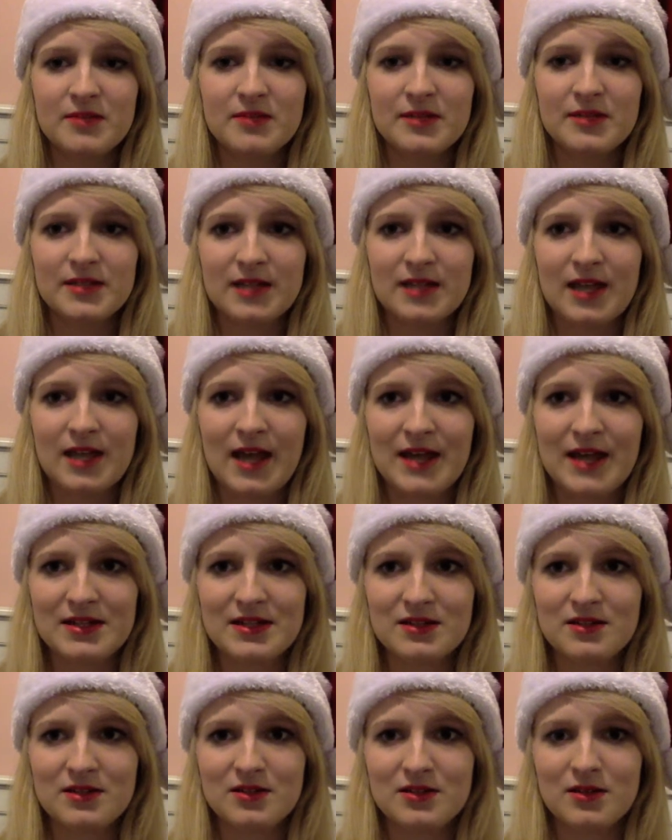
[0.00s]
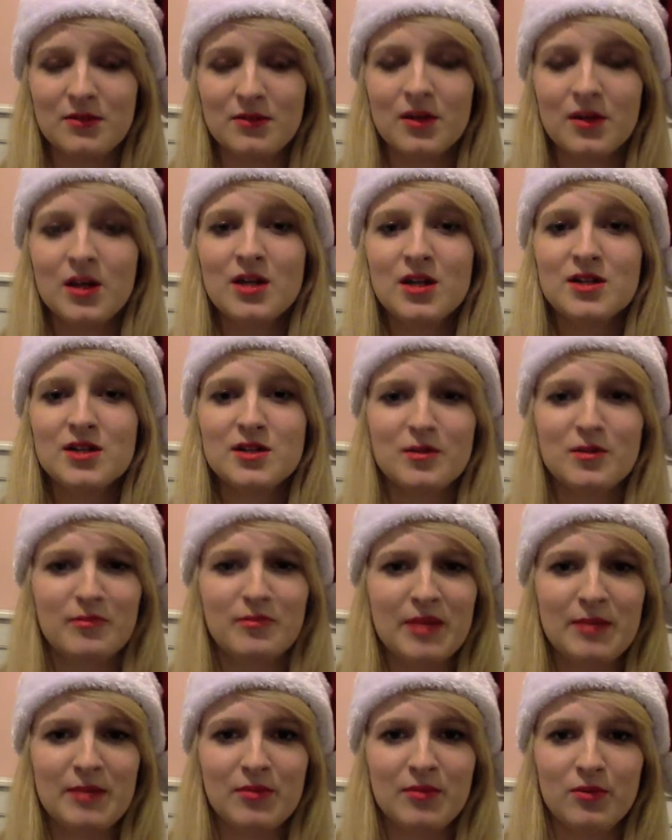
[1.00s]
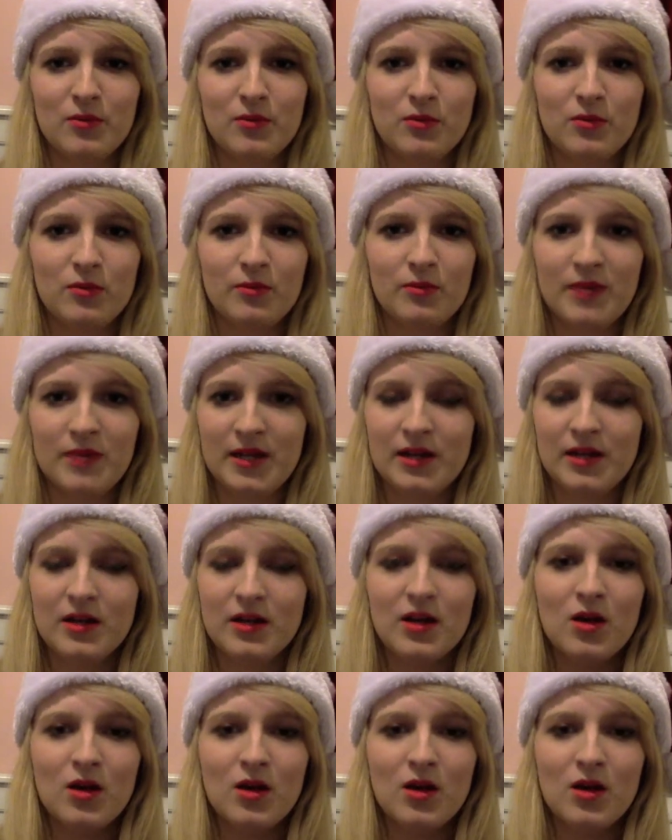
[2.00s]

up into castes, so some people will be